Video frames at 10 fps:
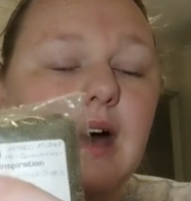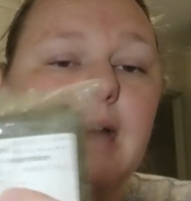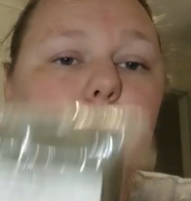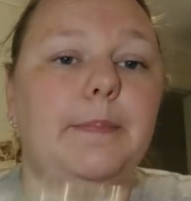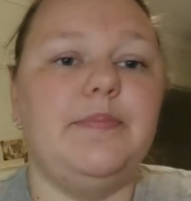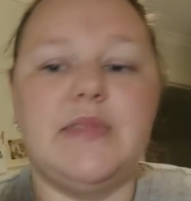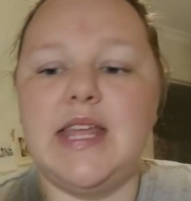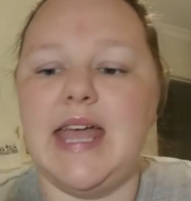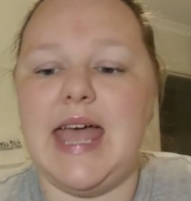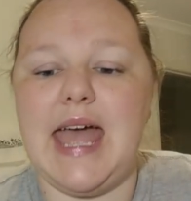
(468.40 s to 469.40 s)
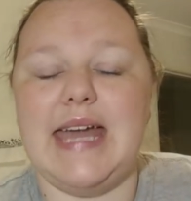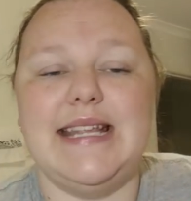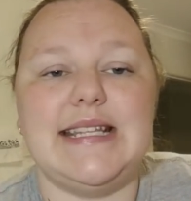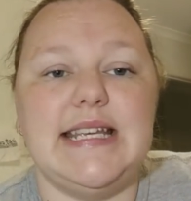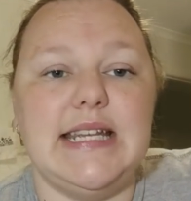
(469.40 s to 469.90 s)
Um, and
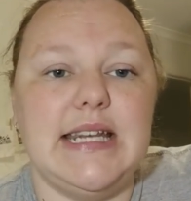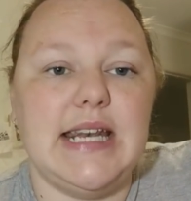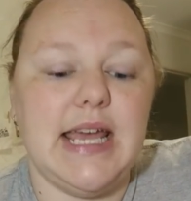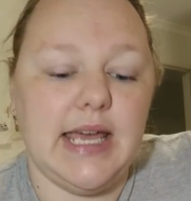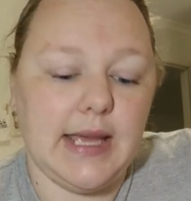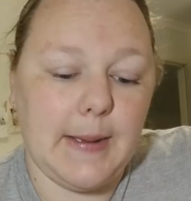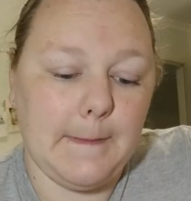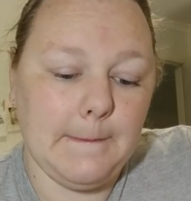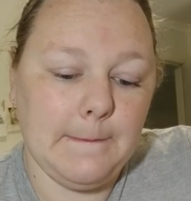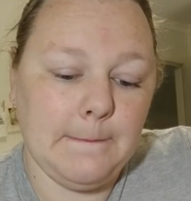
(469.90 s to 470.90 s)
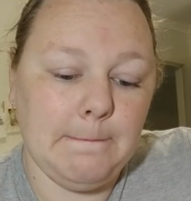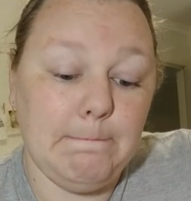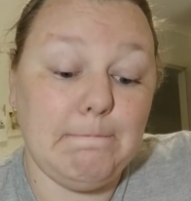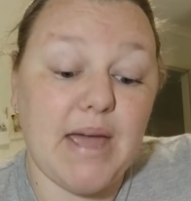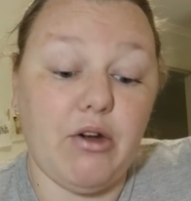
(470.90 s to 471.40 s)
it's in
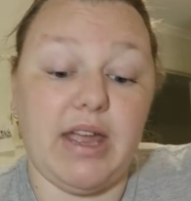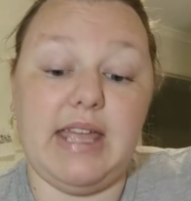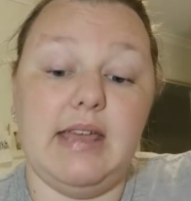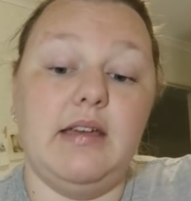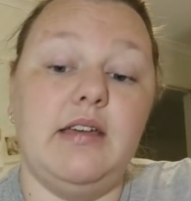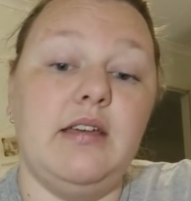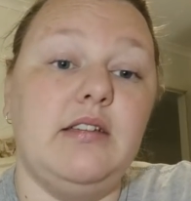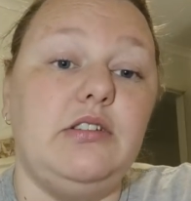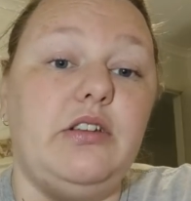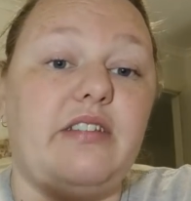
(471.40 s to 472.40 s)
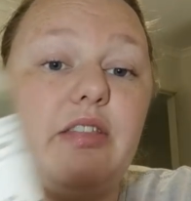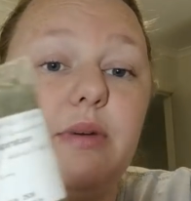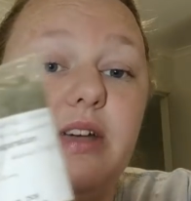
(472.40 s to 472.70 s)
Berry, New South